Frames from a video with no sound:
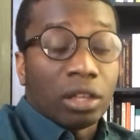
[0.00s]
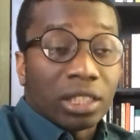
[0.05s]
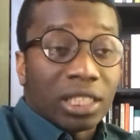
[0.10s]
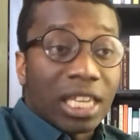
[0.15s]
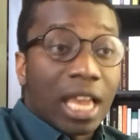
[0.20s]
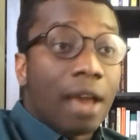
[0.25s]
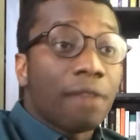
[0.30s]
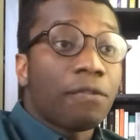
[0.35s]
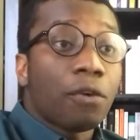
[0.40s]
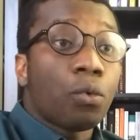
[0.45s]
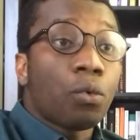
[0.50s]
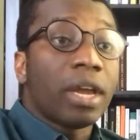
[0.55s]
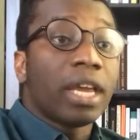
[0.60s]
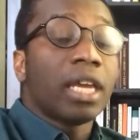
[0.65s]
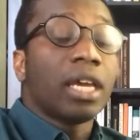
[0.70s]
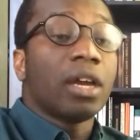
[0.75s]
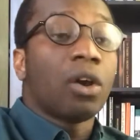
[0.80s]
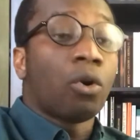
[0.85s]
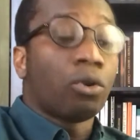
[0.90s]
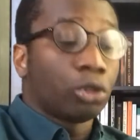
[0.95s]
The other
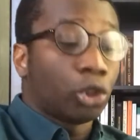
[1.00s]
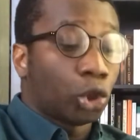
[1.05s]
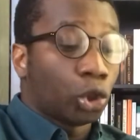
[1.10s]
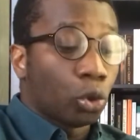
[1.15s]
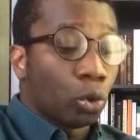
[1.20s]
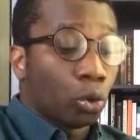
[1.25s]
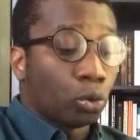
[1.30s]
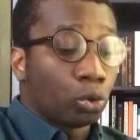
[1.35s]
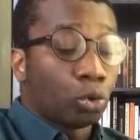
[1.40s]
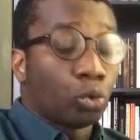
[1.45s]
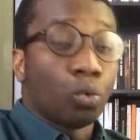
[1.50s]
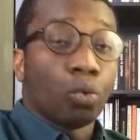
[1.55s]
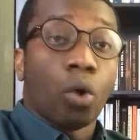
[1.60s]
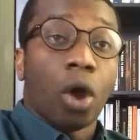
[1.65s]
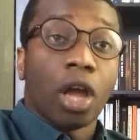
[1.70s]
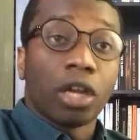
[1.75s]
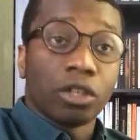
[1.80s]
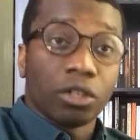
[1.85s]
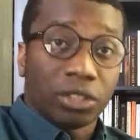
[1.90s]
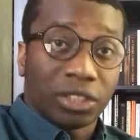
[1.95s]
way also to
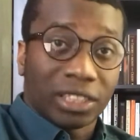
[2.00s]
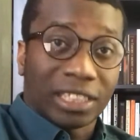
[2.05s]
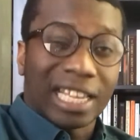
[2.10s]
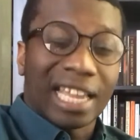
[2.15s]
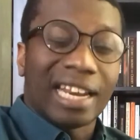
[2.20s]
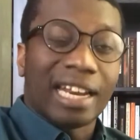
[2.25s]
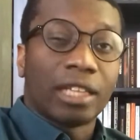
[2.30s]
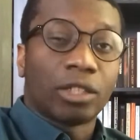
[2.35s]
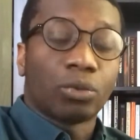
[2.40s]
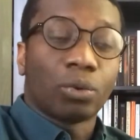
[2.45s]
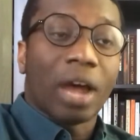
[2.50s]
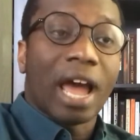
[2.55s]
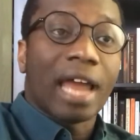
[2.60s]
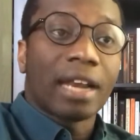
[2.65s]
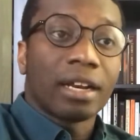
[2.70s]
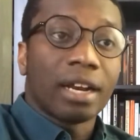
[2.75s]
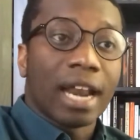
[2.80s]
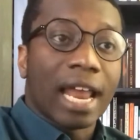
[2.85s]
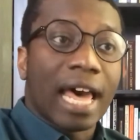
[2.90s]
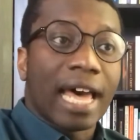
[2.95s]
understand and to
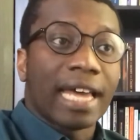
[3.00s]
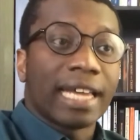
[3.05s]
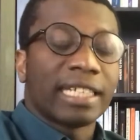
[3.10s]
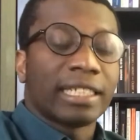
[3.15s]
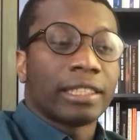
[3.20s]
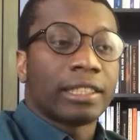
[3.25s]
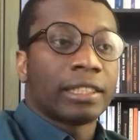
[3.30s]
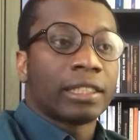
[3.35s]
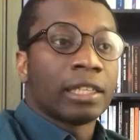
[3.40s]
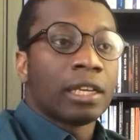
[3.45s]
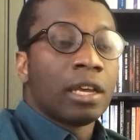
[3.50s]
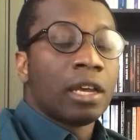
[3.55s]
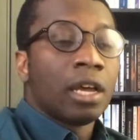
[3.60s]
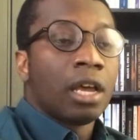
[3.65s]
analyze